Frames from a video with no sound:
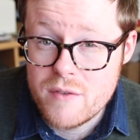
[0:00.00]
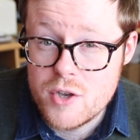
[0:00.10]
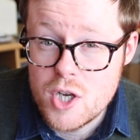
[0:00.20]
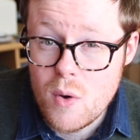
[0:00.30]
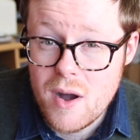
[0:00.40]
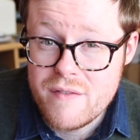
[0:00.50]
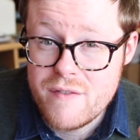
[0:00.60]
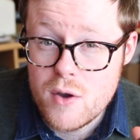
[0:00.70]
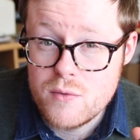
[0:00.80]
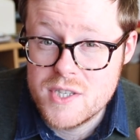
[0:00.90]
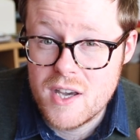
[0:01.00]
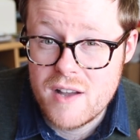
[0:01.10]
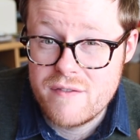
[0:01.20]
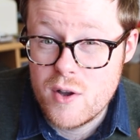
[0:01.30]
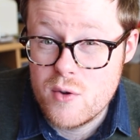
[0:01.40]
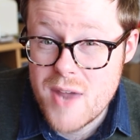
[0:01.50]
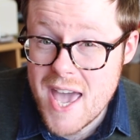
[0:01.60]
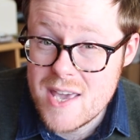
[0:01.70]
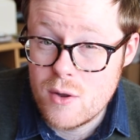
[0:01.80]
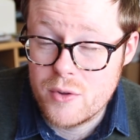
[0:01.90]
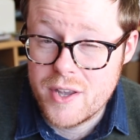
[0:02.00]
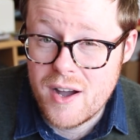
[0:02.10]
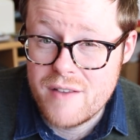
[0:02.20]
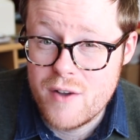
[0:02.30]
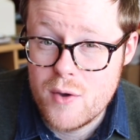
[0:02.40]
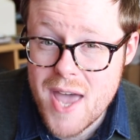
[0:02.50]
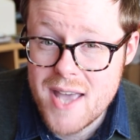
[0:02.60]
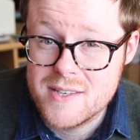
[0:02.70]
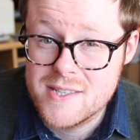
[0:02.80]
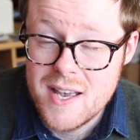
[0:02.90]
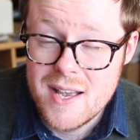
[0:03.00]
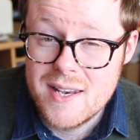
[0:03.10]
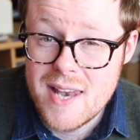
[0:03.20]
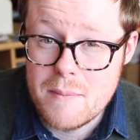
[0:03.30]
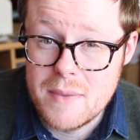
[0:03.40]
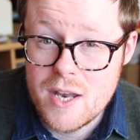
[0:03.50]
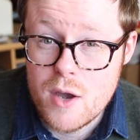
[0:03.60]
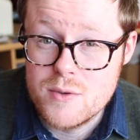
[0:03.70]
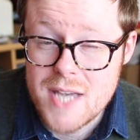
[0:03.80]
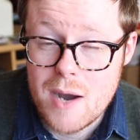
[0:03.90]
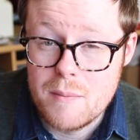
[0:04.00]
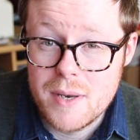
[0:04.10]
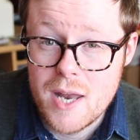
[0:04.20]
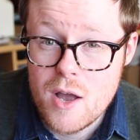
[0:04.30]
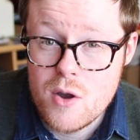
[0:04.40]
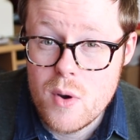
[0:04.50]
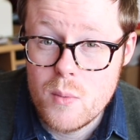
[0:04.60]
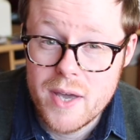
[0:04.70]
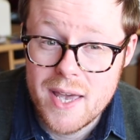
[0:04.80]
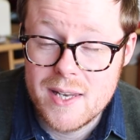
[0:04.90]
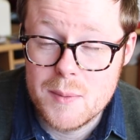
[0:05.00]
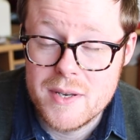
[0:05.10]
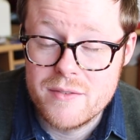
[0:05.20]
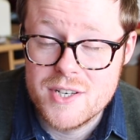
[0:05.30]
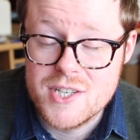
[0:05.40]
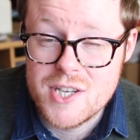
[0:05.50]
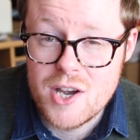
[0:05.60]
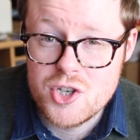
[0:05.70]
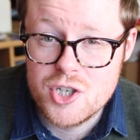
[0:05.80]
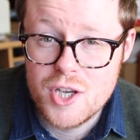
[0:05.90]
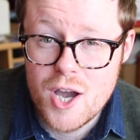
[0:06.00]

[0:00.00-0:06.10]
one of the new iPhones, the iPhone 8 or the iPhone X? Let me know down below and we'll get a little bit of a discussion